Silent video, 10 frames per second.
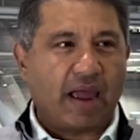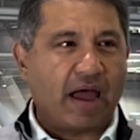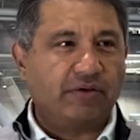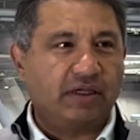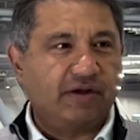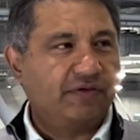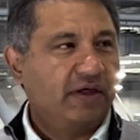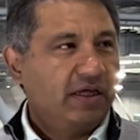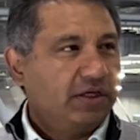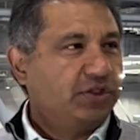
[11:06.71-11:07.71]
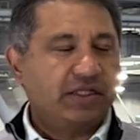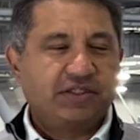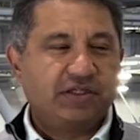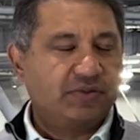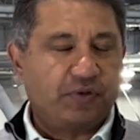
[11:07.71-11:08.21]
around, and if
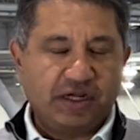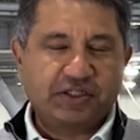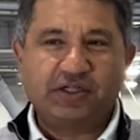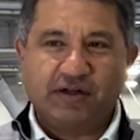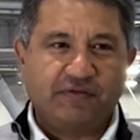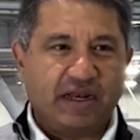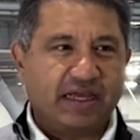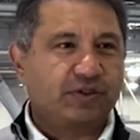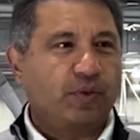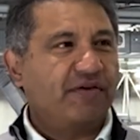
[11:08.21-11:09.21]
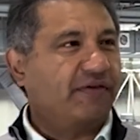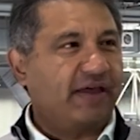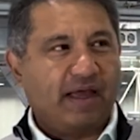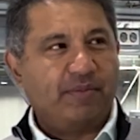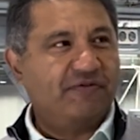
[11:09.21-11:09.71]
Jensen's prediction of the next wave of
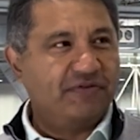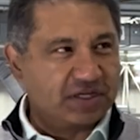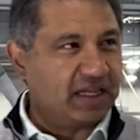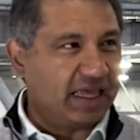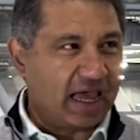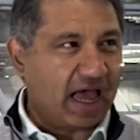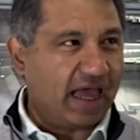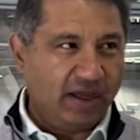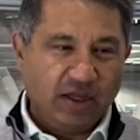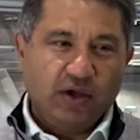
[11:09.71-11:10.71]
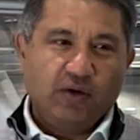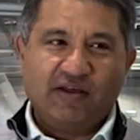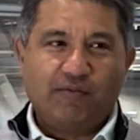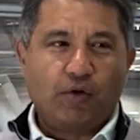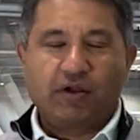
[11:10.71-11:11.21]
AI be physical AI, yeah.
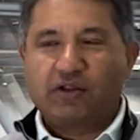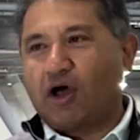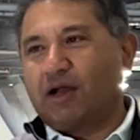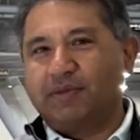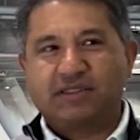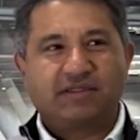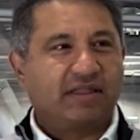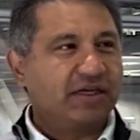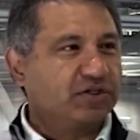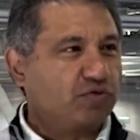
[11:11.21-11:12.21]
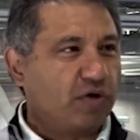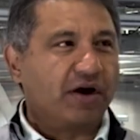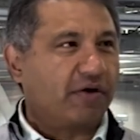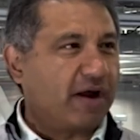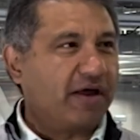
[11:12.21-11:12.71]
we'll have more autonomous things
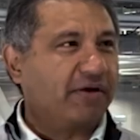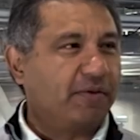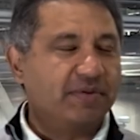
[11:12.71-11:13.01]
running around